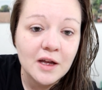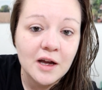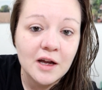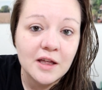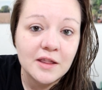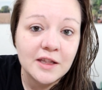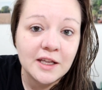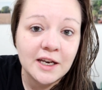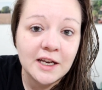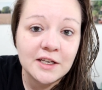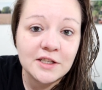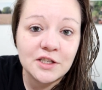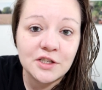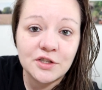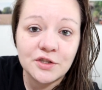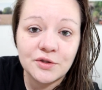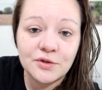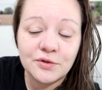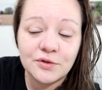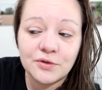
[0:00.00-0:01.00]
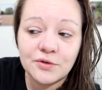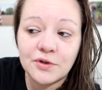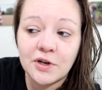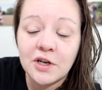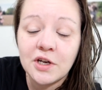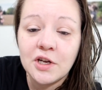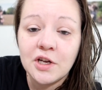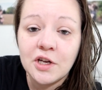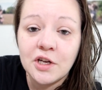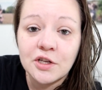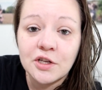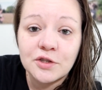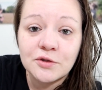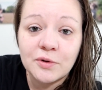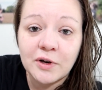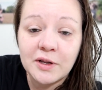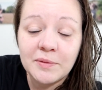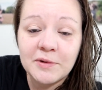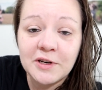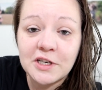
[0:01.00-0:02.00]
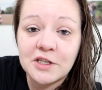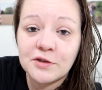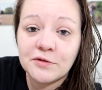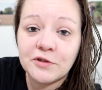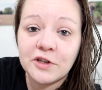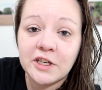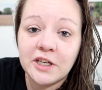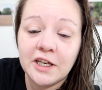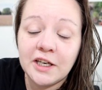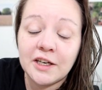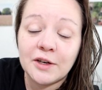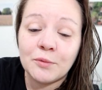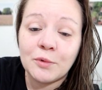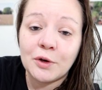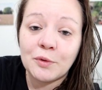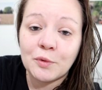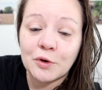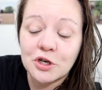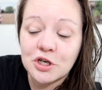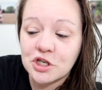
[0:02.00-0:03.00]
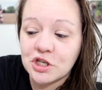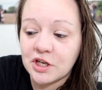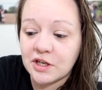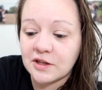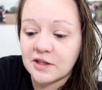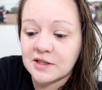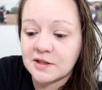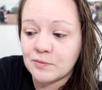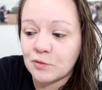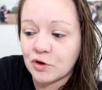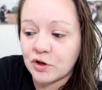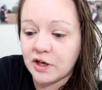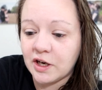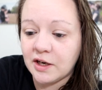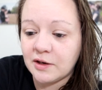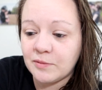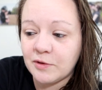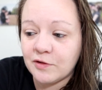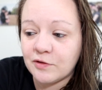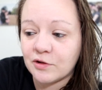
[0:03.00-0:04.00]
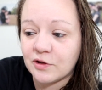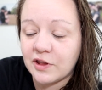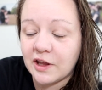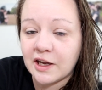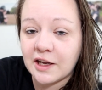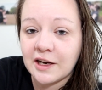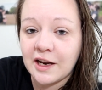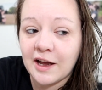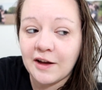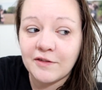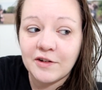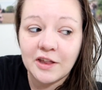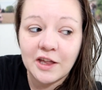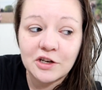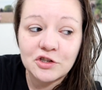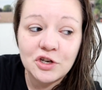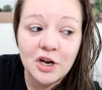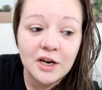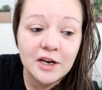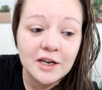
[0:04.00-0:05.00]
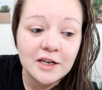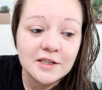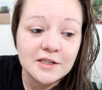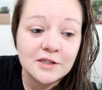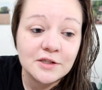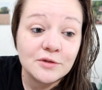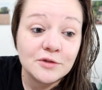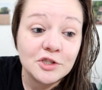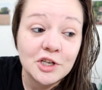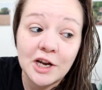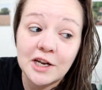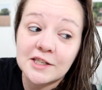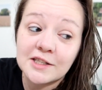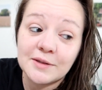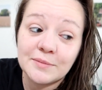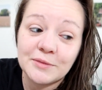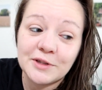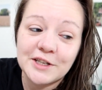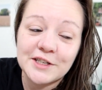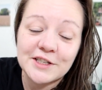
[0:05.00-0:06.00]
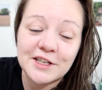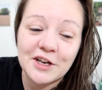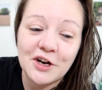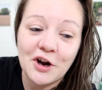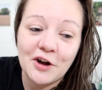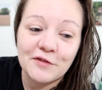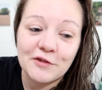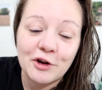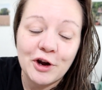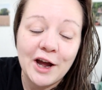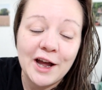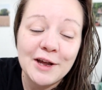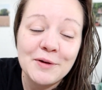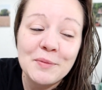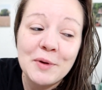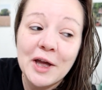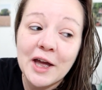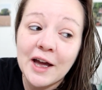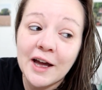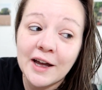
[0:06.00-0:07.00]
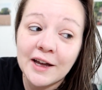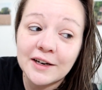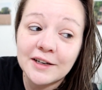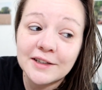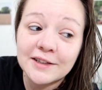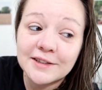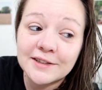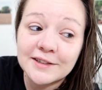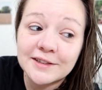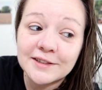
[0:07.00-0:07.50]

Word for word: Uh, they need to do 20 minutes of reading and one worksheet this morning before they can have electronics. So Jackson, please get off your iPad